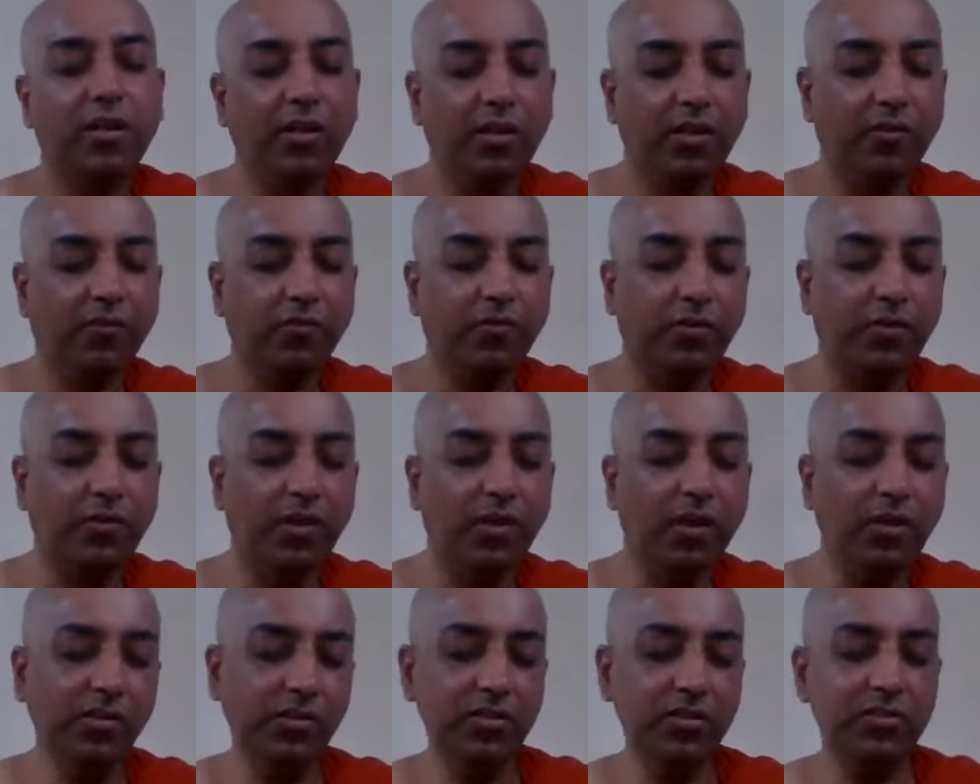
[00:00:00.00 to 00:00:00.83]
If you
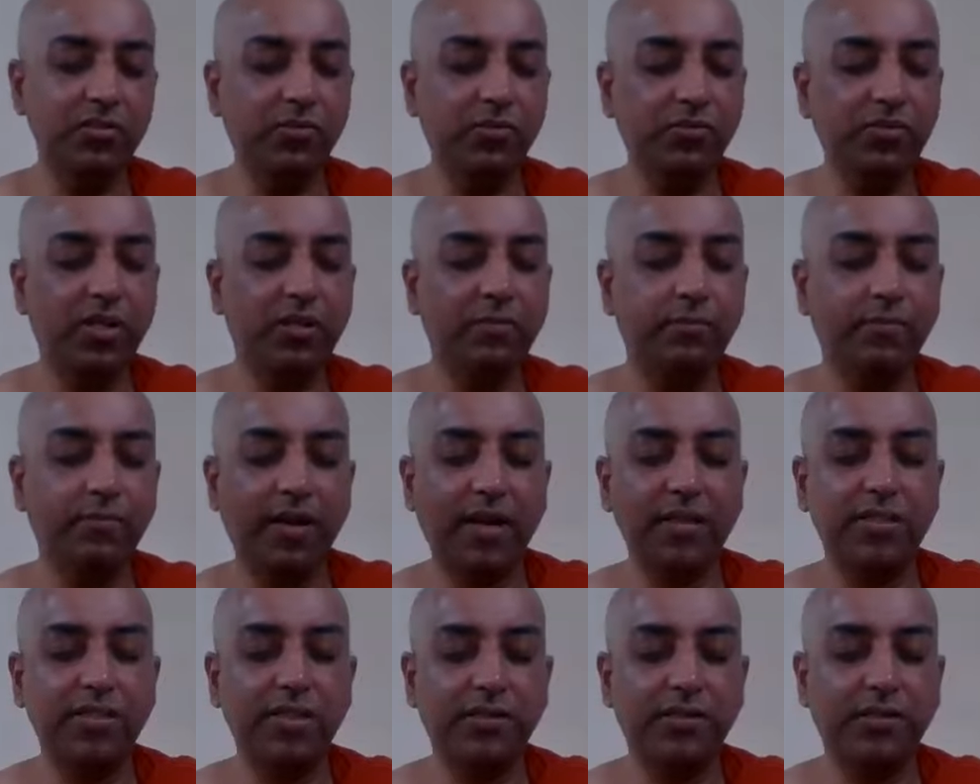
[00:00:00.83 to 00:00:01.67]
learn these good and
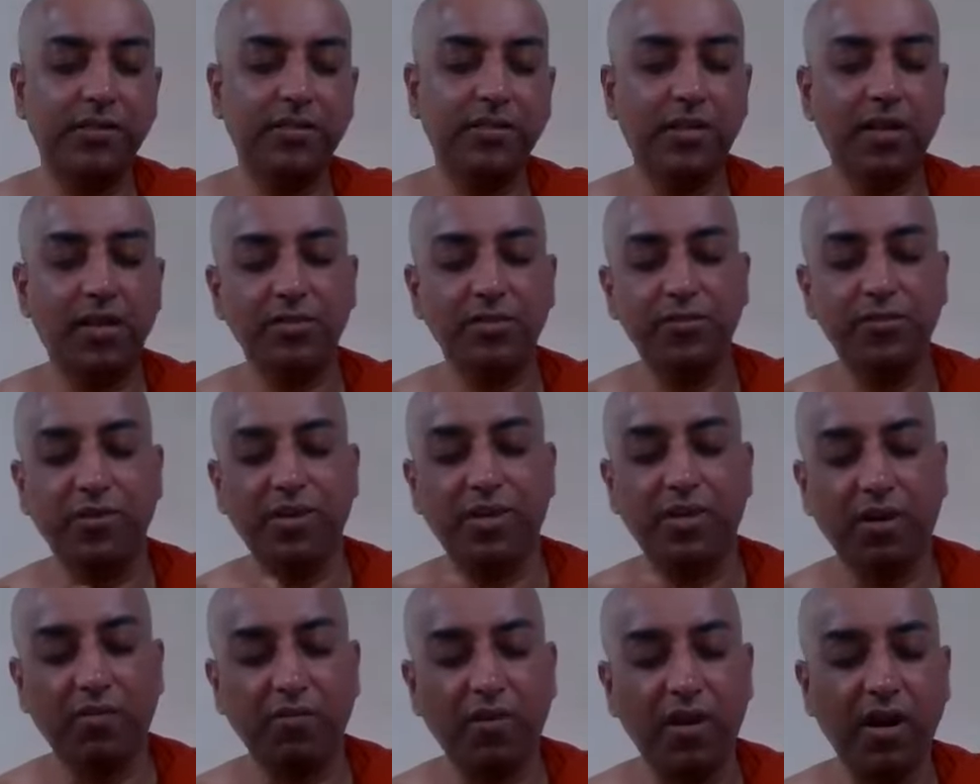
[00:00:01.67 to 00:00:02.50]
bad chetasikas, you
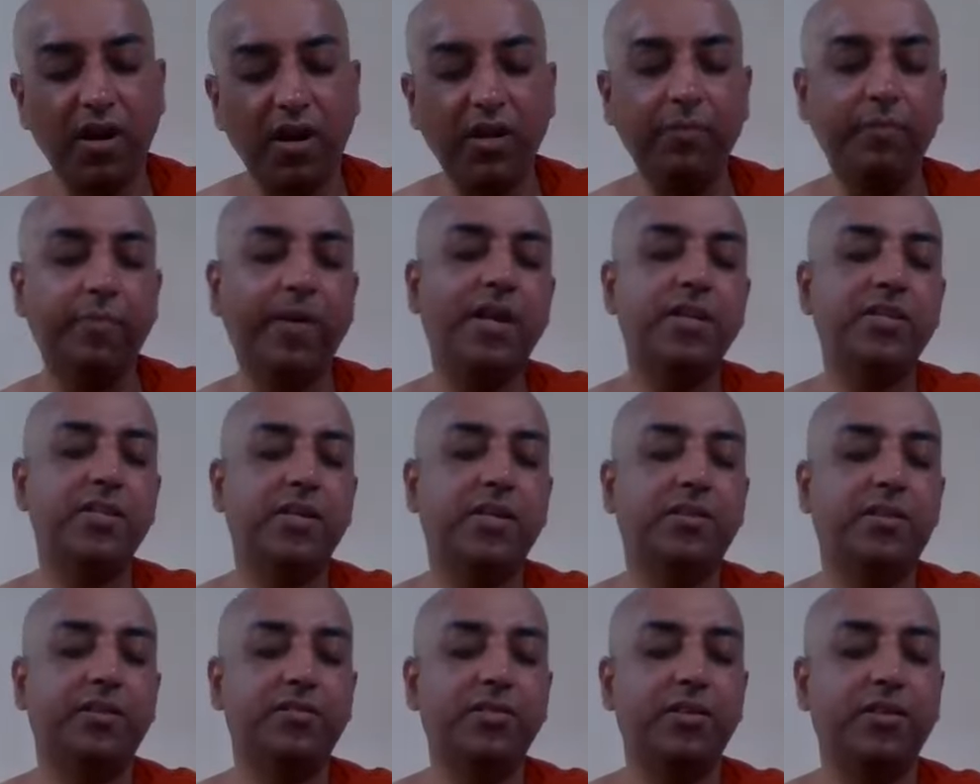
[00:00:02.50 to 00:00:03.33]
can avoid bad
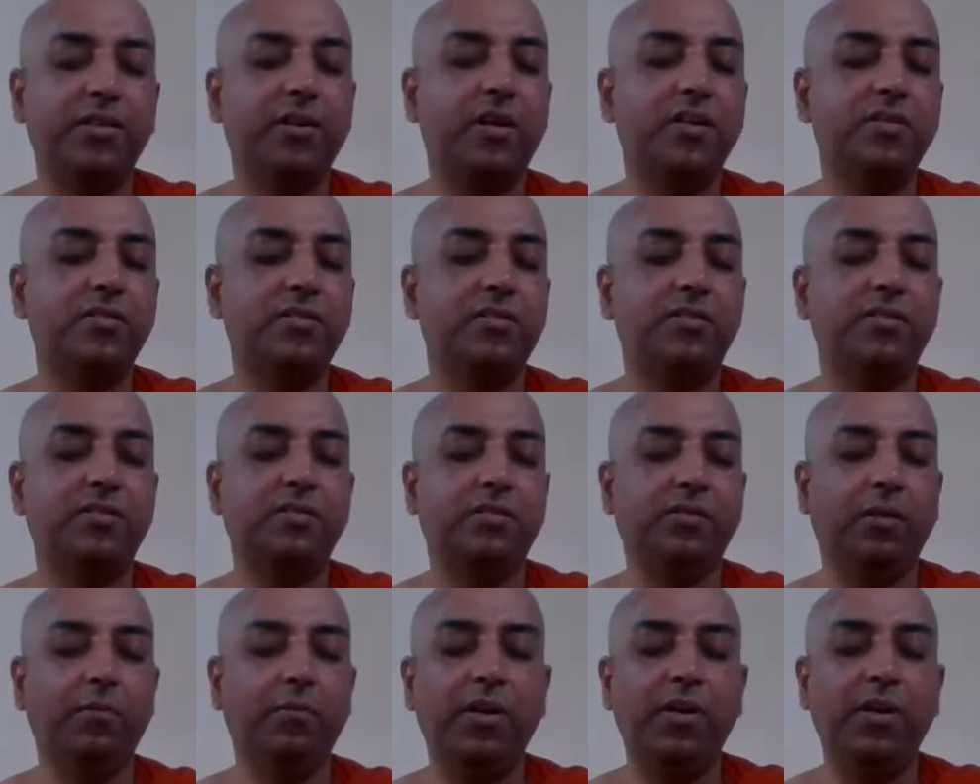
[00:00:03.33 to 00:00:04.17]
chetasikas.
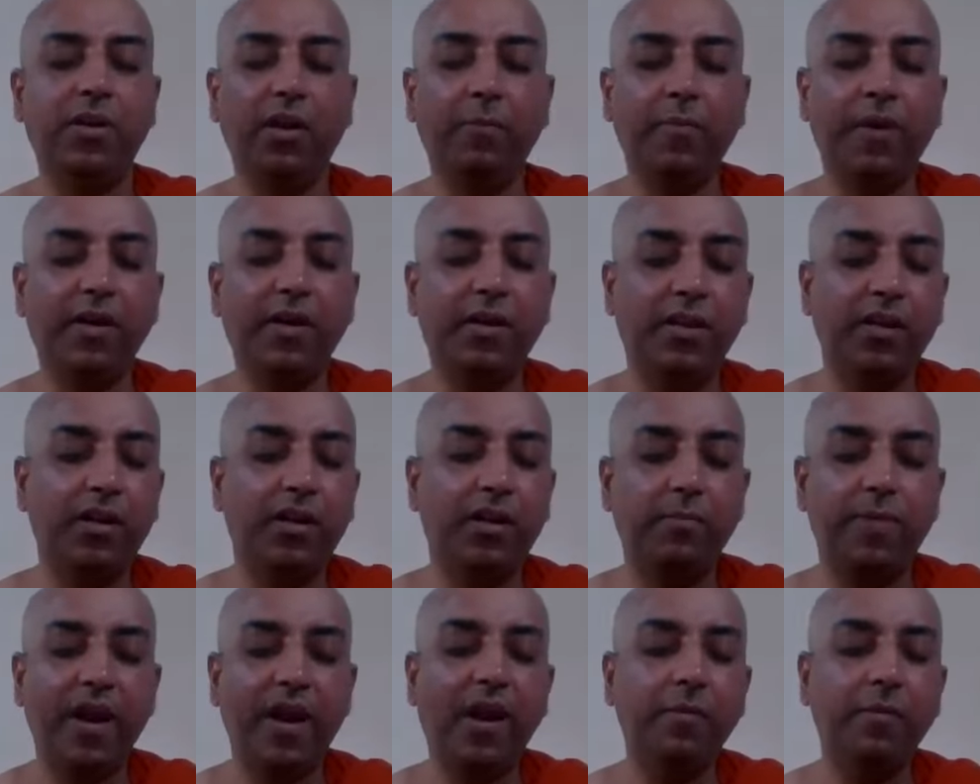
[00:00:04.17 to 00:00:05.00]
The building material,
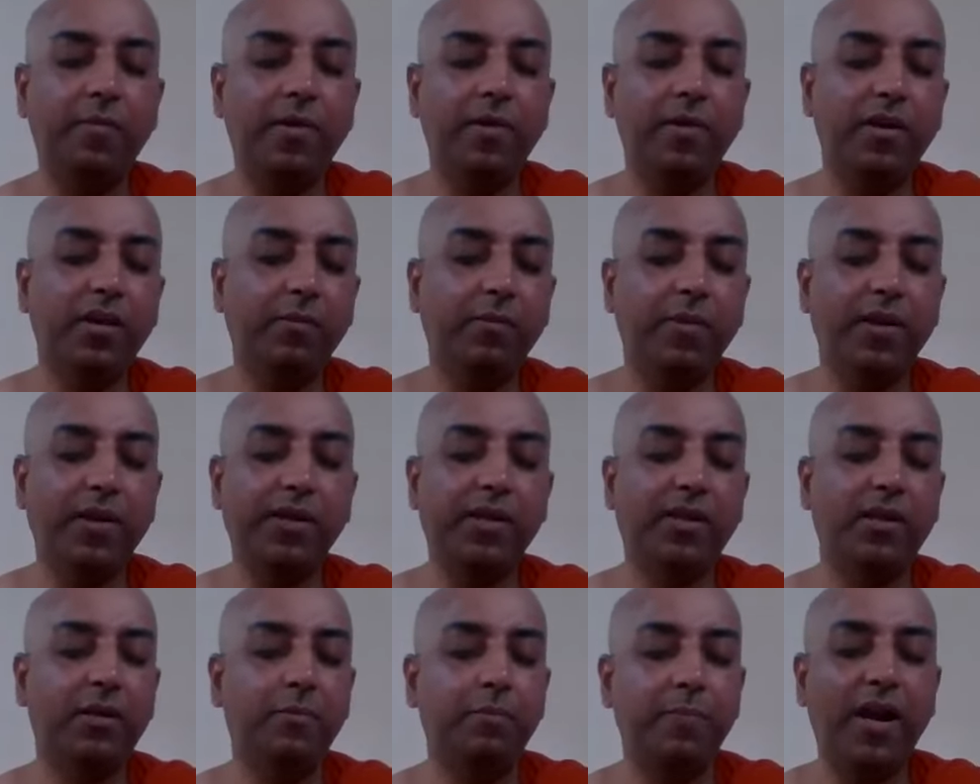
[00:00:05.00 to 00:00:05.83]
bad
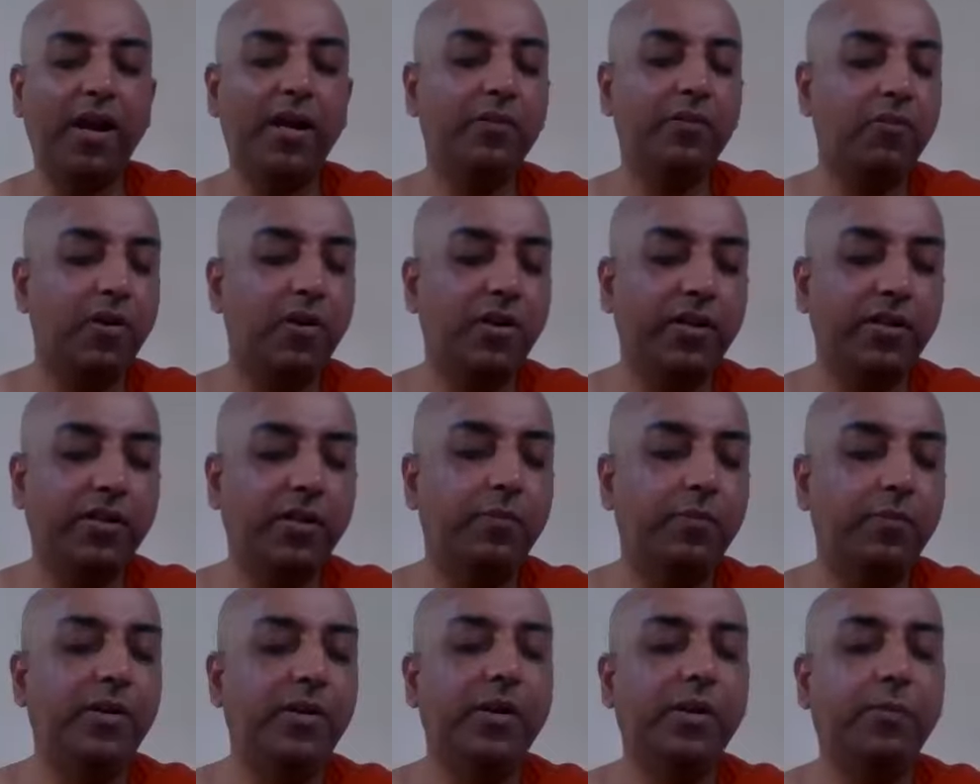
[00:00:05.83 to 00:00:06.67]
quality
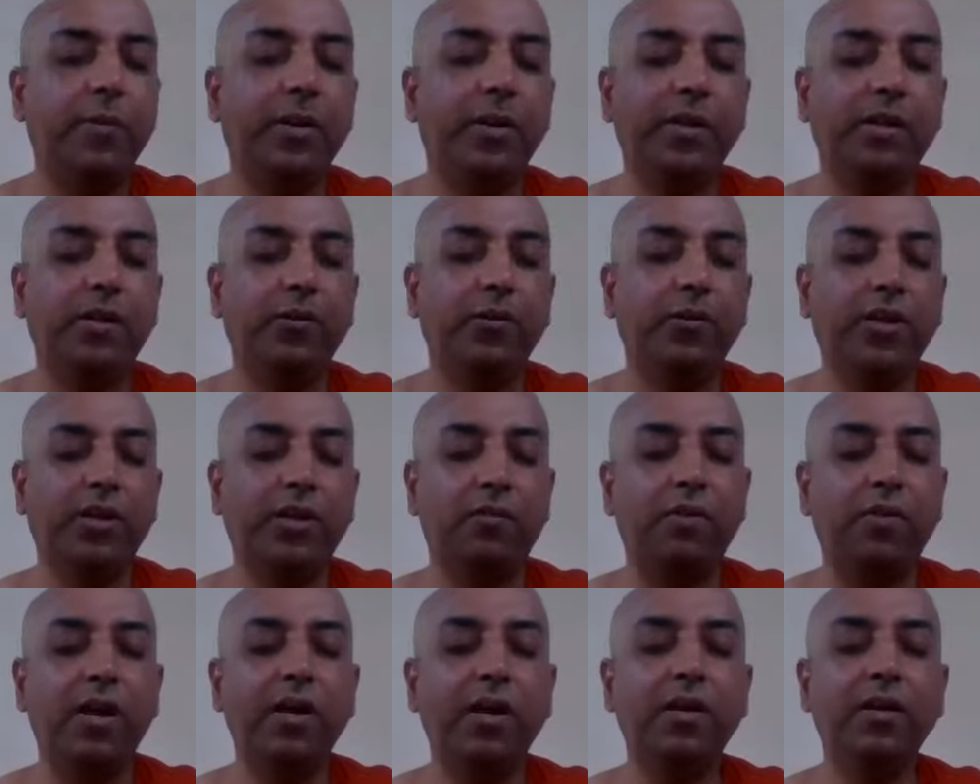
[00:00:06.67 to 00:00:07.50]
building material you can
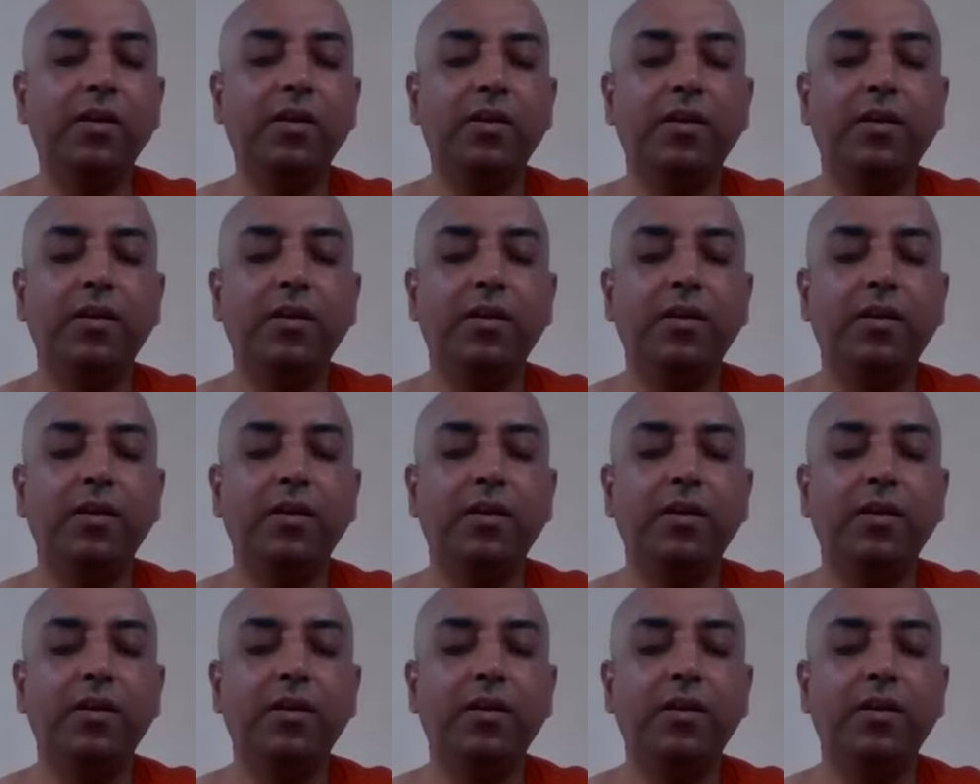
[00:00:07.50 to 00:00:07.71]
avoid.